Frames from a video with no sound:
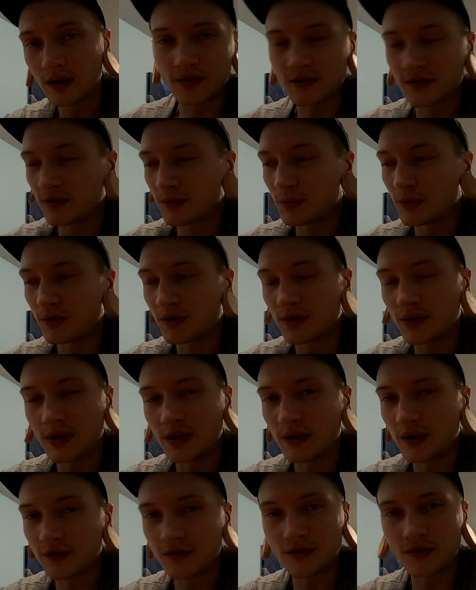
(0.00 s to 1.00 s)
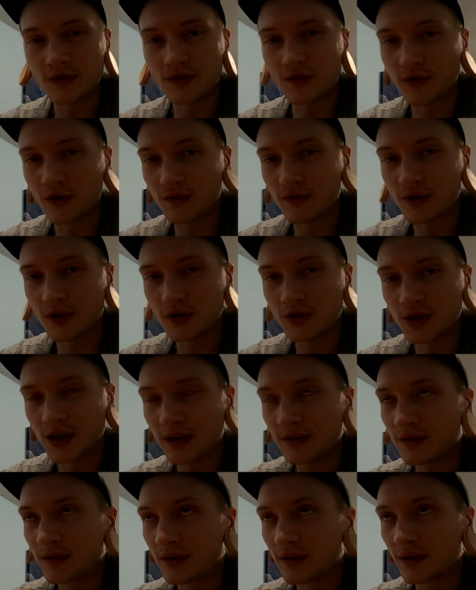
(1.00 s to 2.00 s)
This community doesn't deserve your
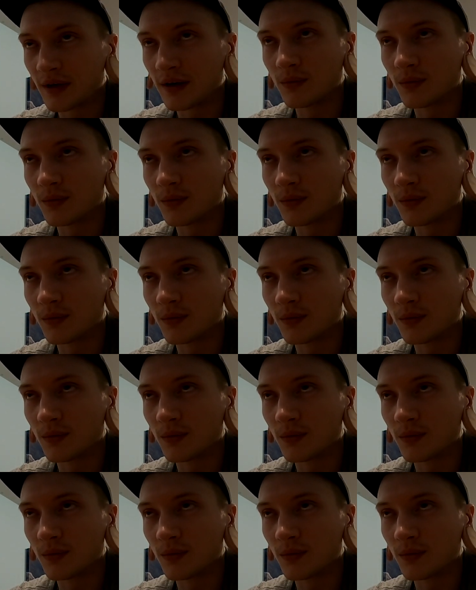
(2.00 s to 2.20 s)
shit.